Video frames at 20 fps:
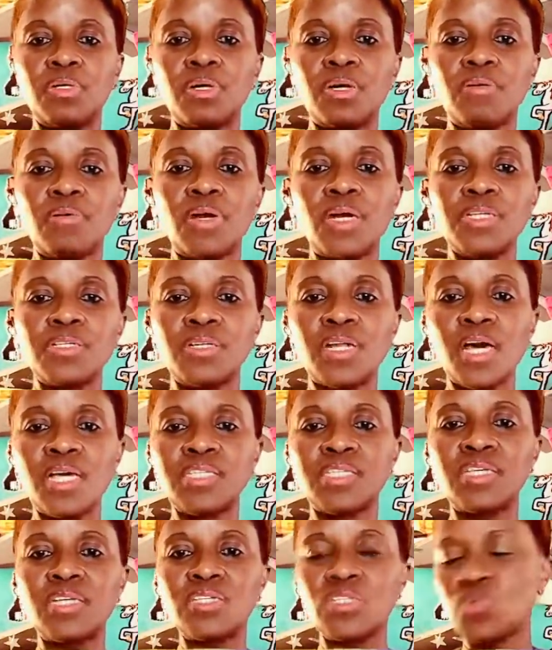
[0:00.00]
Right, so that's
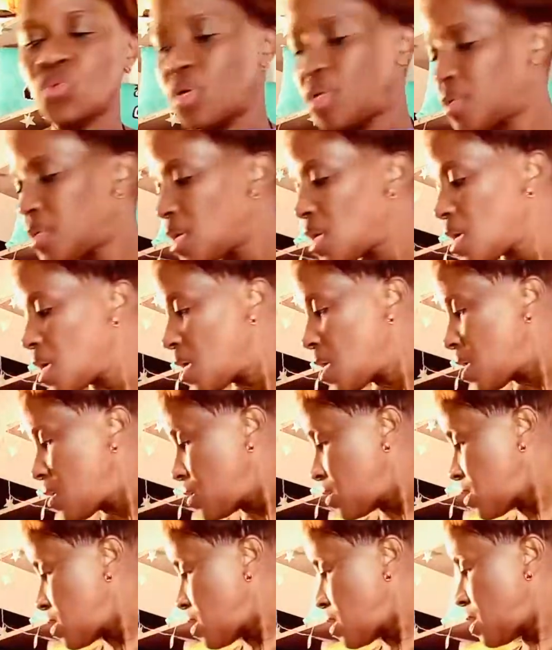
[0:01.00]
this one
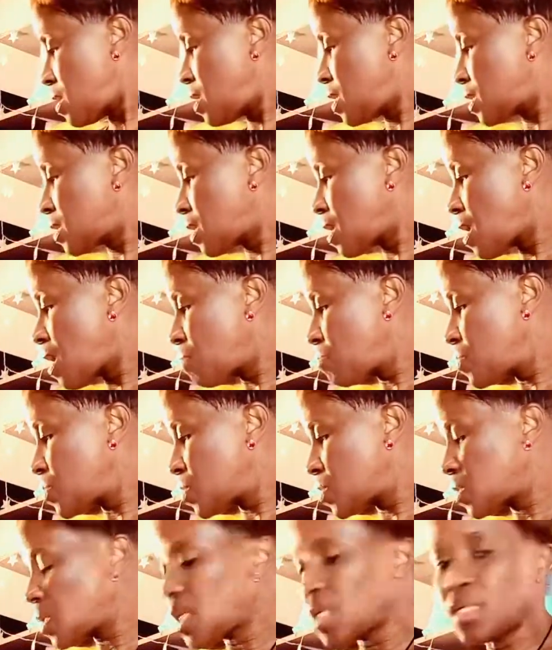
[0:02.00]
it
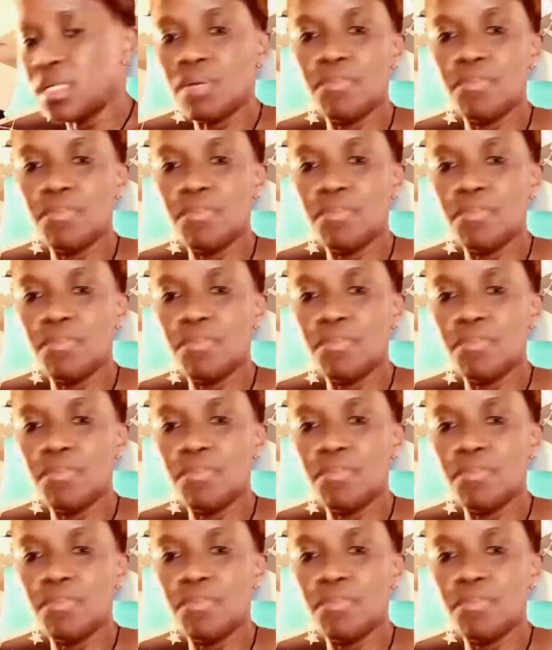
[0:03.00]
comes in the